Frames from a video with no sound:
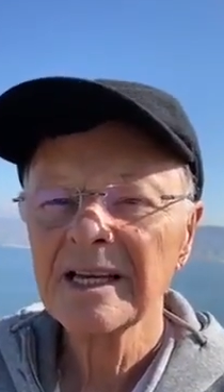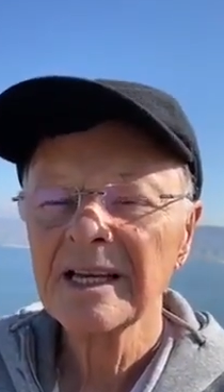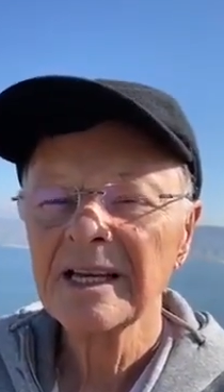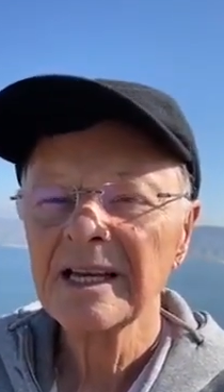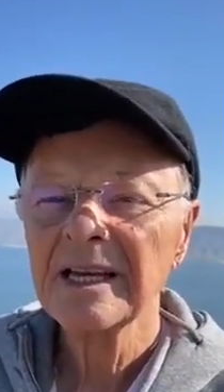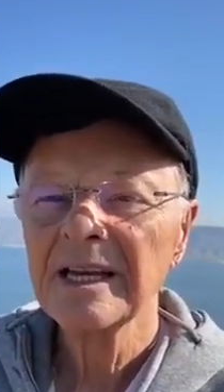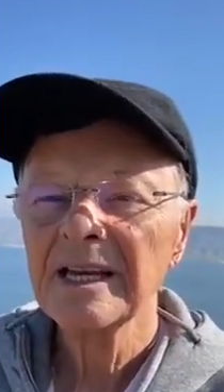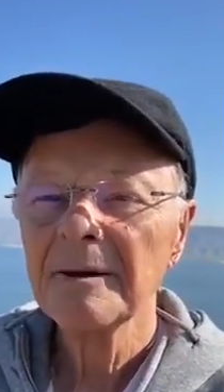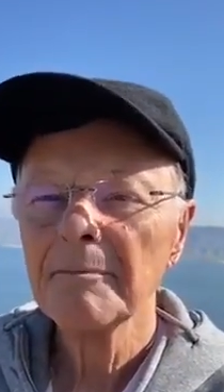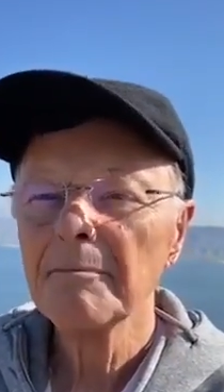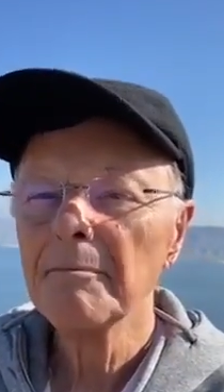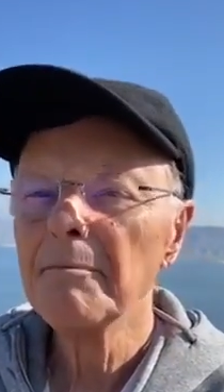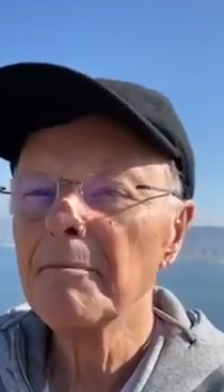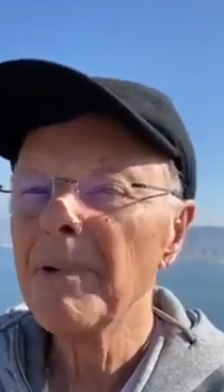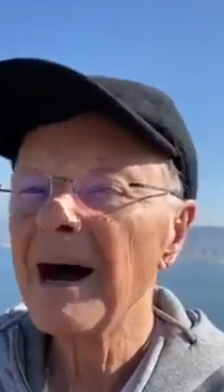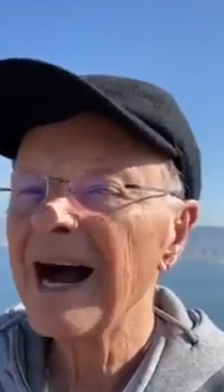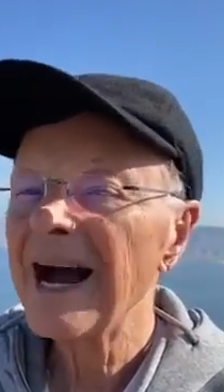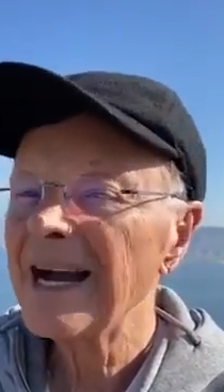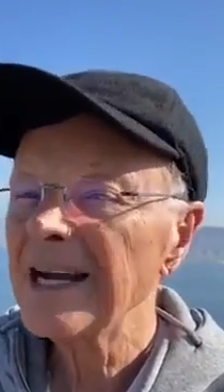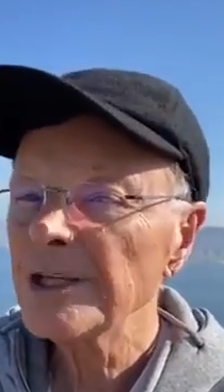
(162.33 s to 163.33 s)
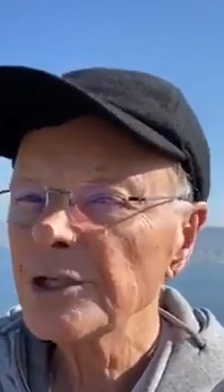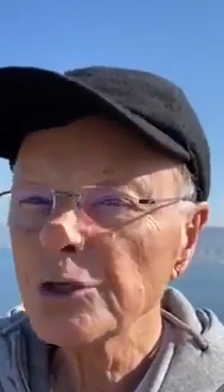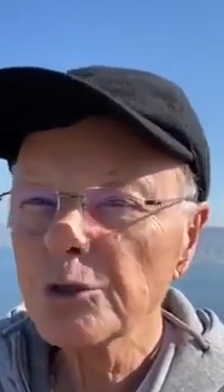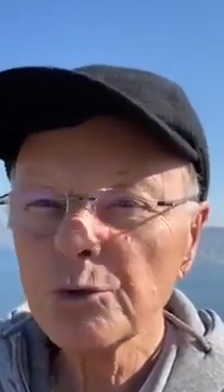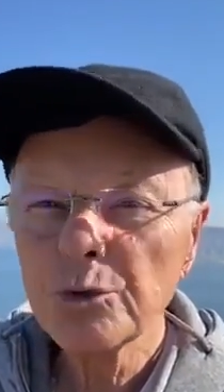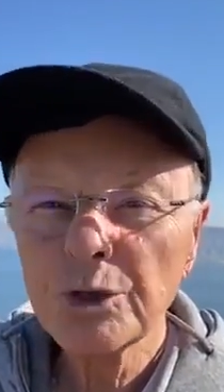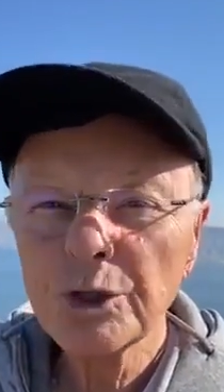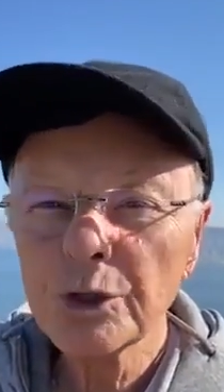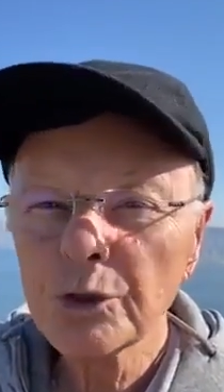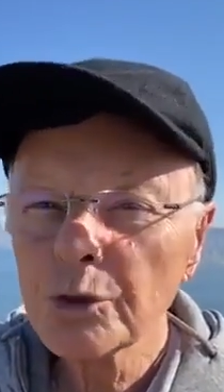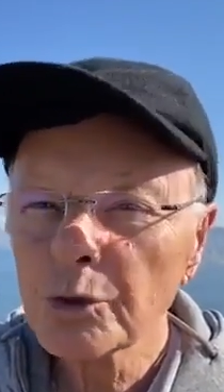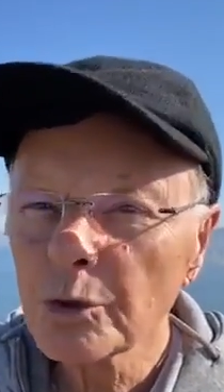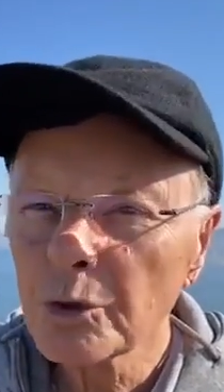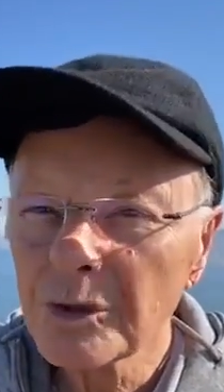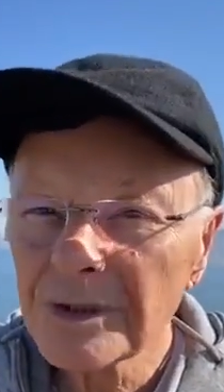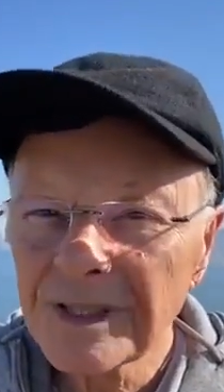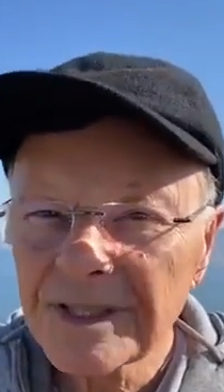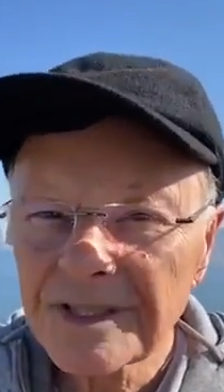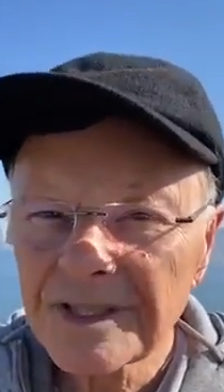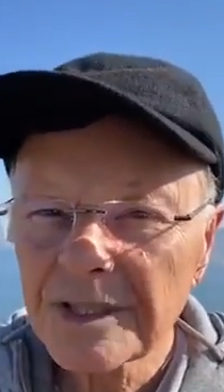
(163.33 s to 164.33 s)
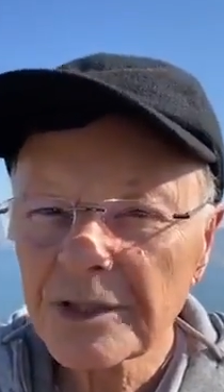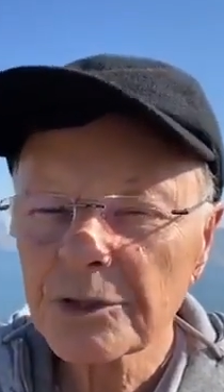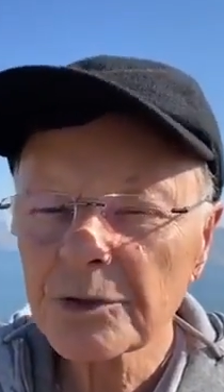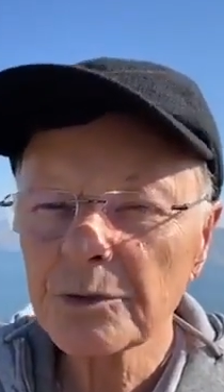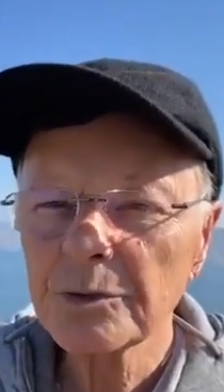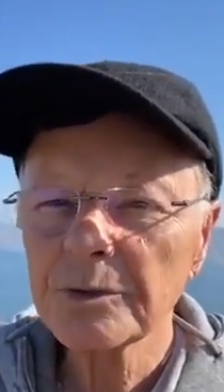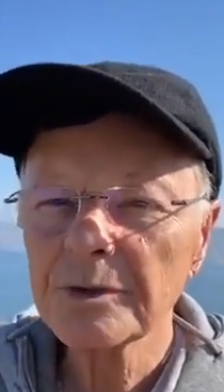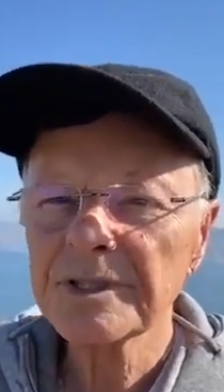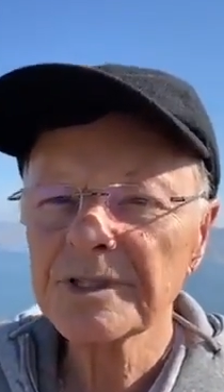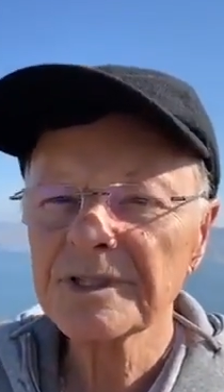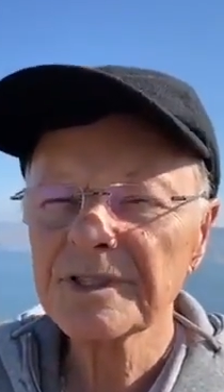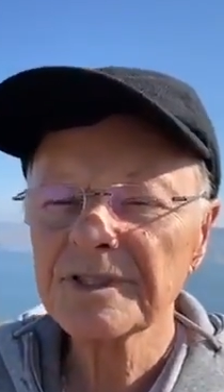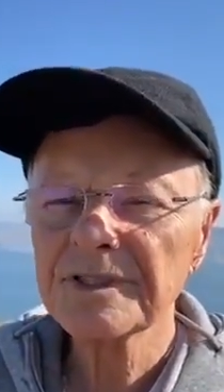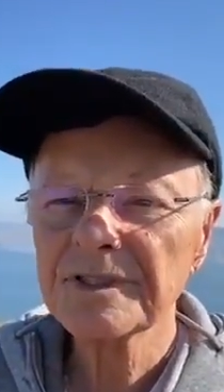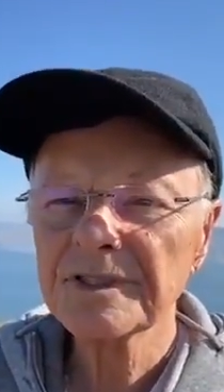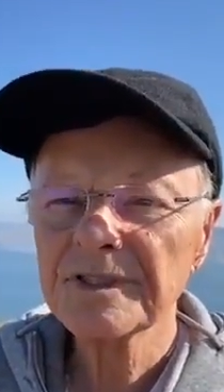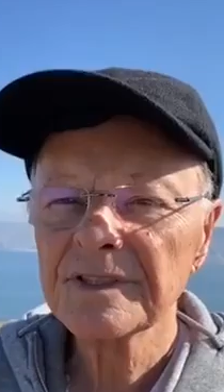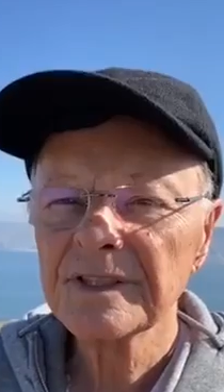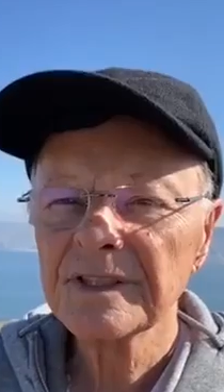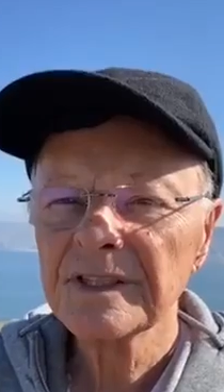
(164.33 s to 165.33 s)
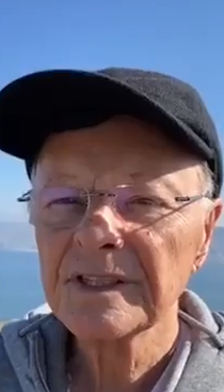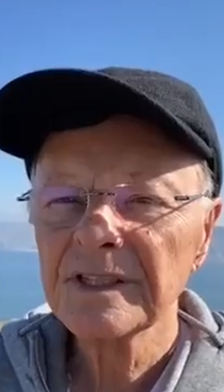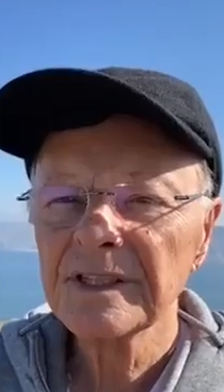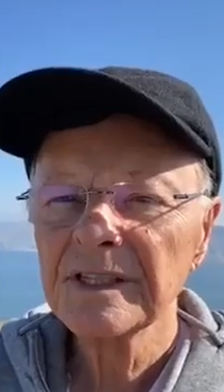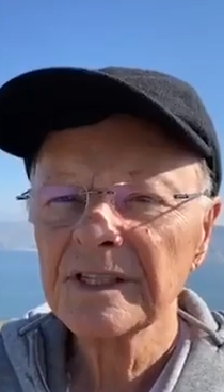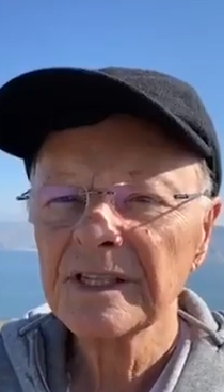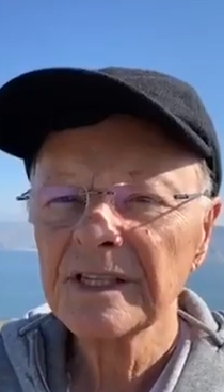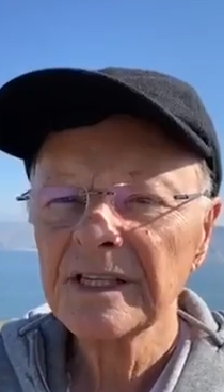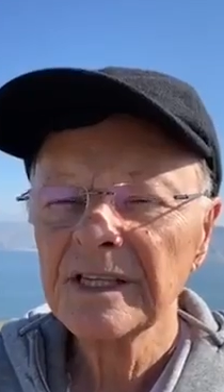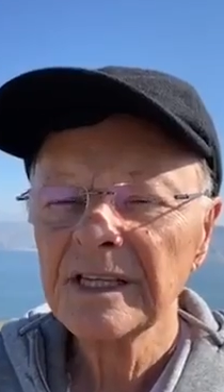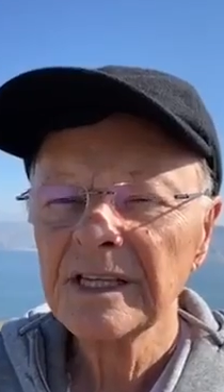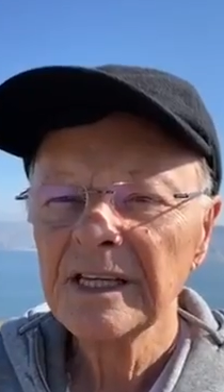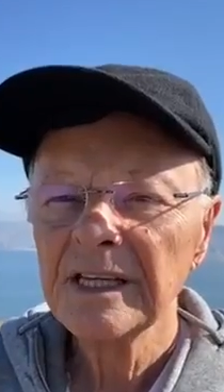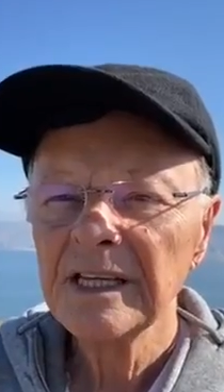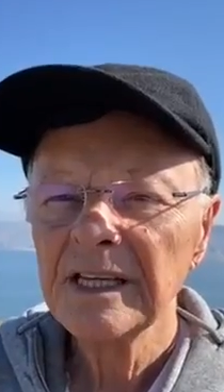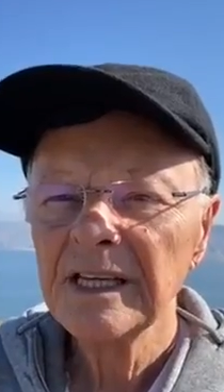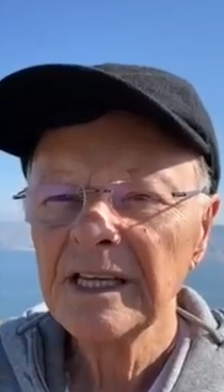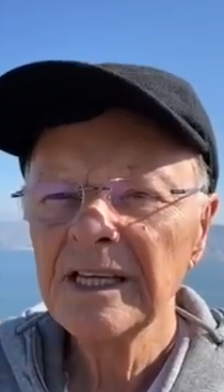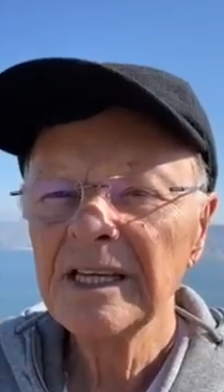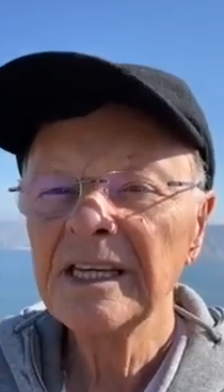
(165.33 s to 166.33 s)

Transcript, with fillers: is deceitful above all things